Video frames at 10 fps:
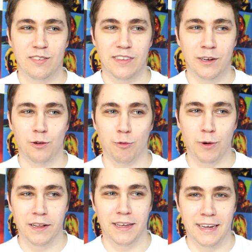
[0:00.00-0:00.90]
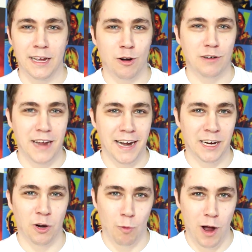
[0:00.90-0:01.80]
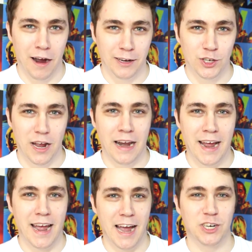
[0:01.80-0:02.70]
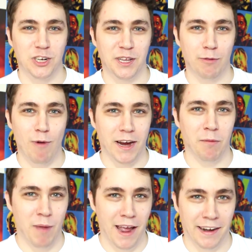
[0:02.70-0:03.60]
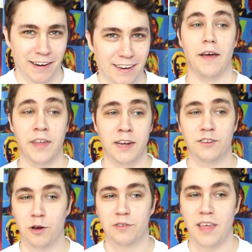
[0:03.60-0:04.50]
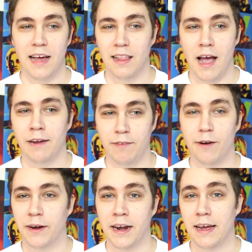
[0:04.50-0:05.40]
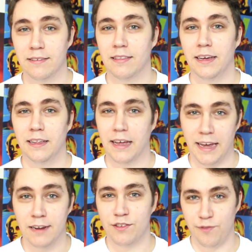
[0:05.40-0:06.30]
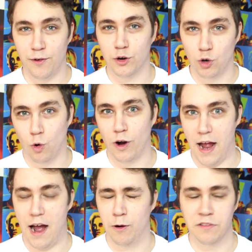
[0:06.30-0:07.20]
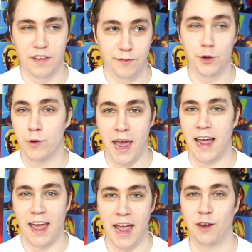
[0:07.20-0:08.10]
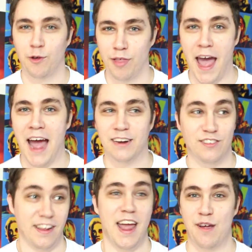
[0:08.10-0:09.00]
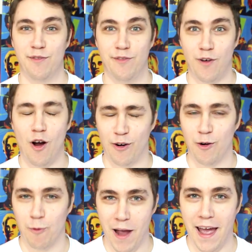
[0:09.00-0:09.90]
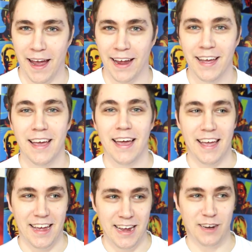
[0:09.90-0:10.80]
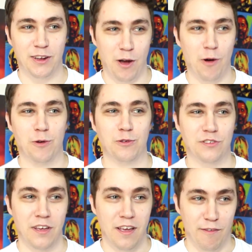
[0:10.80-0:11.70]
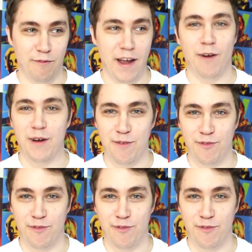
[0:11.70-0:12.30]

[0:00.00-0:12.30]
is still really entertaining to watch, and I actually recommend. I think it toes that line very nicely. Like, it's for gorehounds. If you can't handle that, stay far away. It goes very